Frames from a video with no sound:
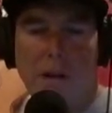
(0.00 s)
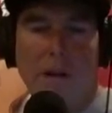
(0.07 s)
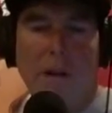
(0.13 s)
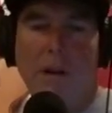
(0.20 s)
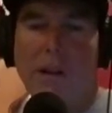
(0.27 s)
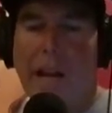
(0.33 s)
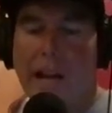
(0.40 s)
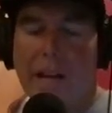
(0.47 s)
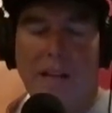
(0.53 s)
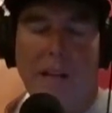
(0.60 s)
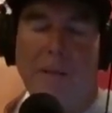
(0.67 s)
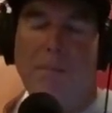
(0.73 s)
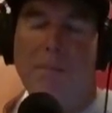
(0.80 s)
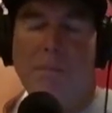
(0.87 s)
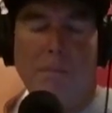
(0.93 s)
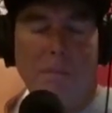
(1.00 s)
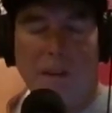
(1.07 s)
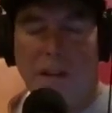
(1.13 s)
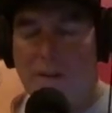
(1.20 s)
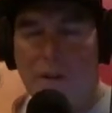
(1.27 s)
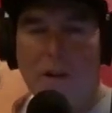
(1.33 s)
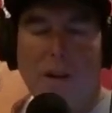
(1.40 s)
Your KTM,
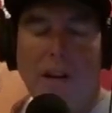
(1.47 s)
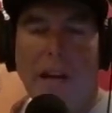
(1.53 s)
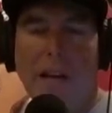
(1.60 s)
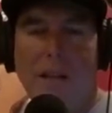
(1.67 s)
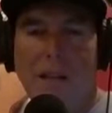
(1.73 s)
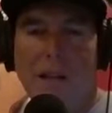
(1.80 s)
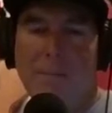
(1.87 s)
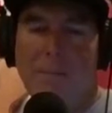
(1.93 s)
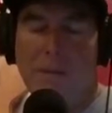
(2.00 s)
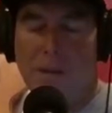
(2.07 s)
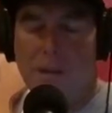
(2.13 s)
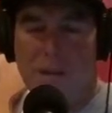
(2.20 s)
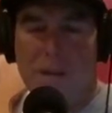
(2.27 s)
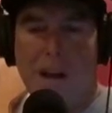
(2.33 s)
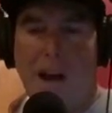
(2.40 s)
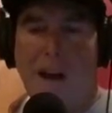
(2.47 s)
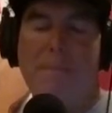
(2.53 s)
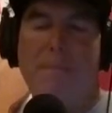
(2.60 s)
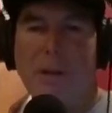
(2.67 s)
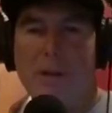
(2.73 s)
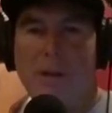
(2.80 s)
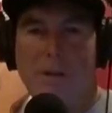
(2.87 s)
even your KTM is not
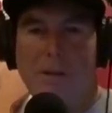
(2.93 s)
built to,